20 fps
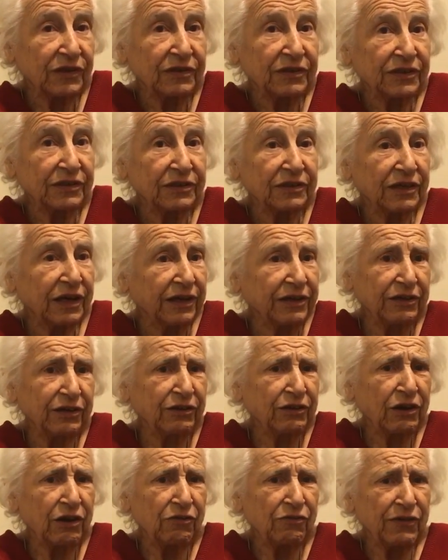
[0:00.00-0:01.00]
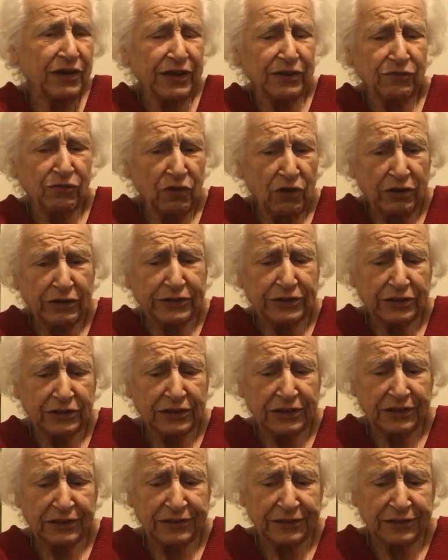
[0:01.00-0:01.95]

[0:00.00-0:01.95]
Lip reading: and I don't know where it was,